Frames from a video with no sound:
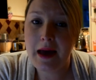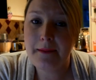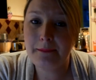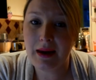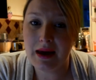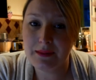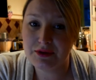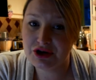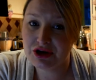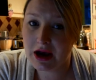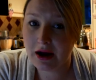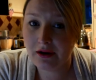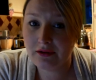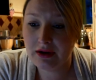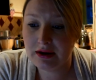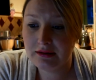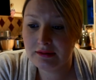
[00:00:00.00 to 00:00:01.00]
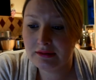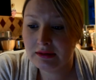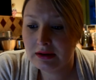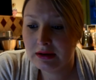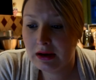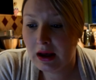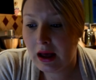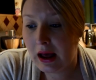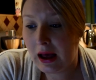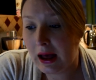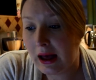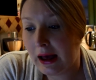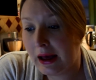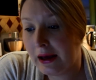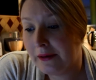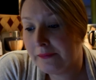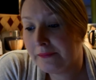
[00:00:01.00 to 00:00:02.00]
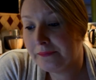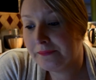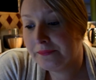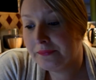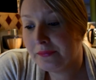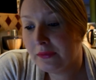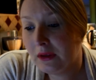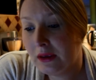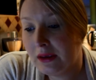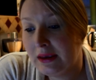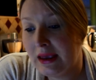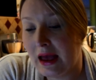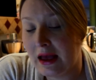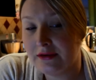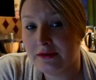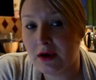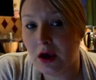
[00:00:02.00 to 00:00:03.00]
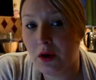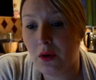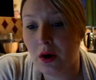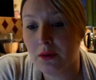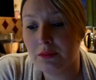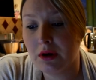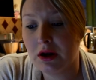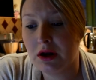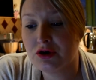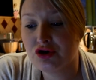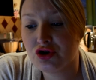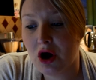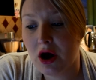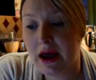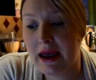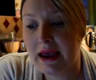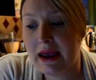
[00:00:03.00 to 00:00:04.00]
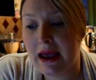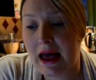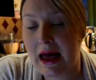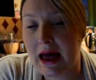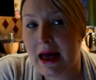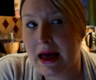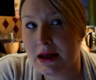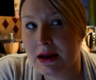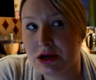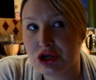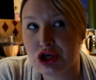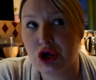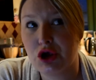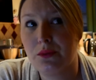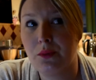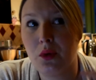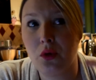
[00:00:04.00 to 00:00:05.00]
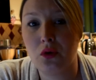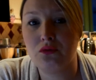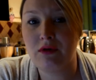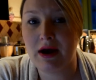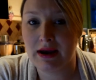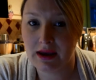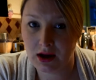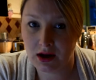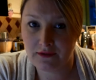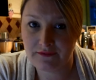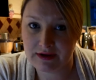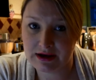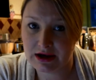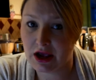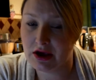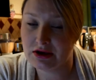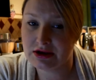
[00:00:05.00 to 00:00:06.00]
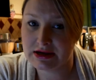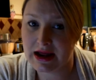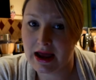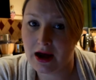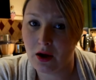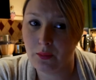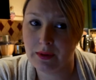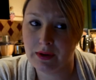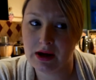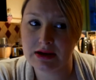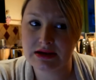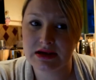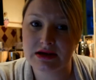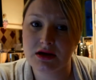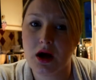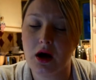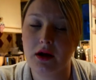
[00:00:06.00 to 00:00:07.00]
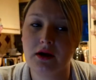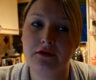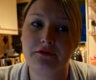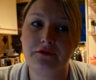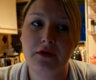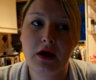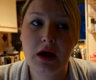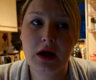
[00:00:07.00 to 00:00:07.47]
baby shower is. Yeah, so I'm going to try and do more regular videos now, because it's kind of,